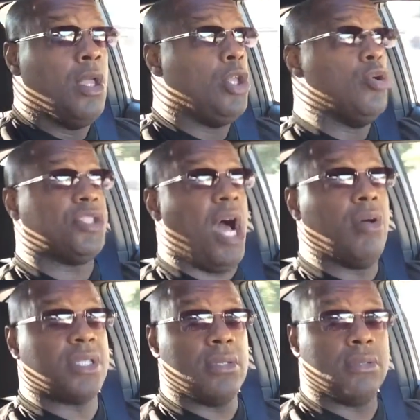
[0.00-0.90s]
You
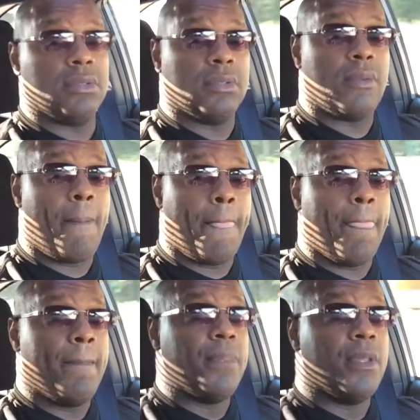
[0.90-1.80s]
chose her.
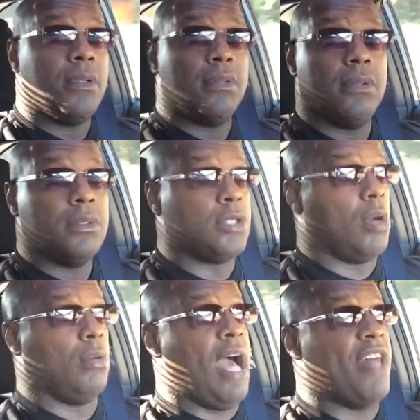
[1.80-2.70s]

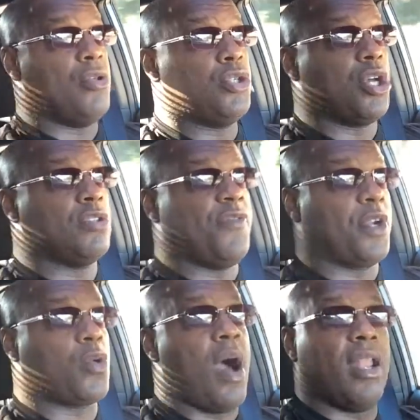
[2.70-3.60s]
So either you chose her for
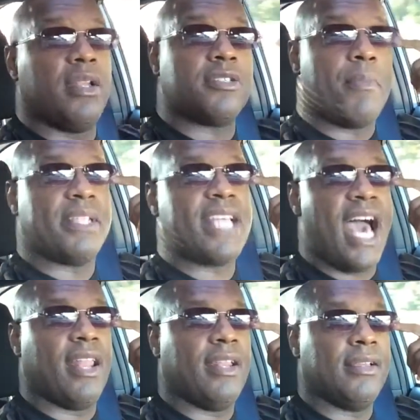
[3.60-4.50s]
the qualities of
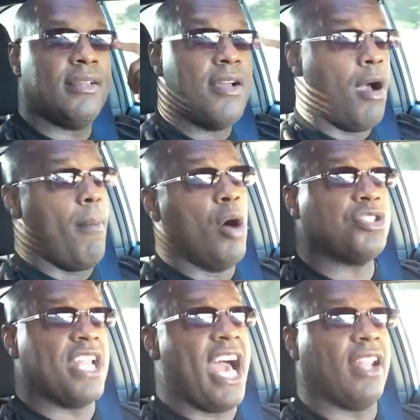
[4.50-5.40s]
mentality,
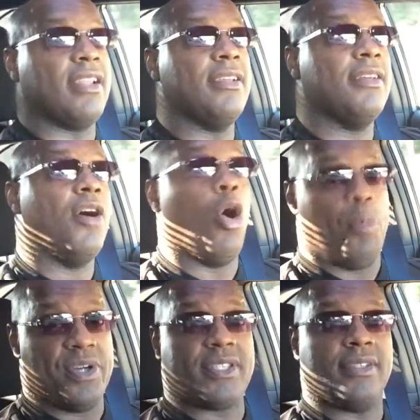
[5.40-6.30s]
emotionality, or
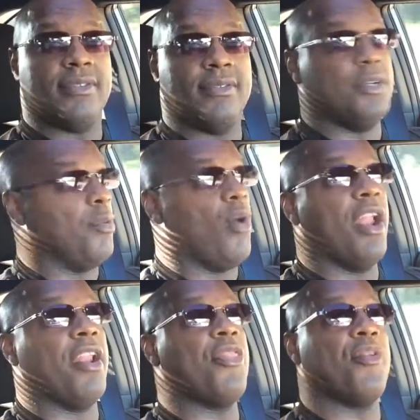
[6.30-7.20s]
pussy.
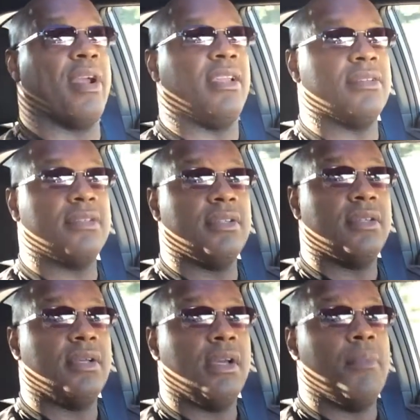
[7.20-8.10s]
One of the three.
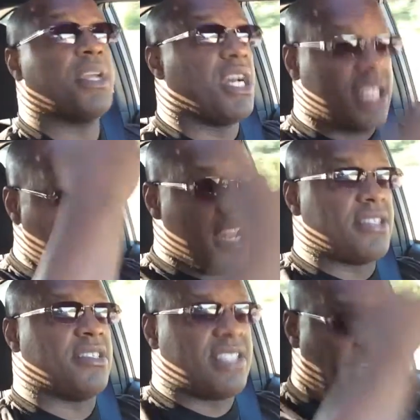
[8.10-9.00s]
Because in
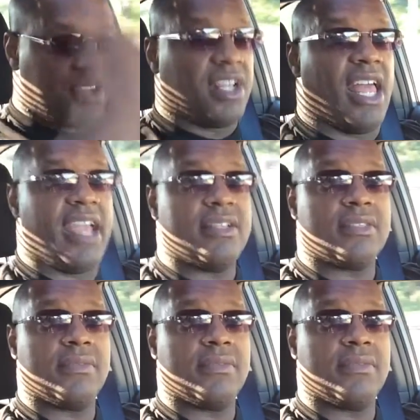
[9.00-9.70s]
us is 7 glands.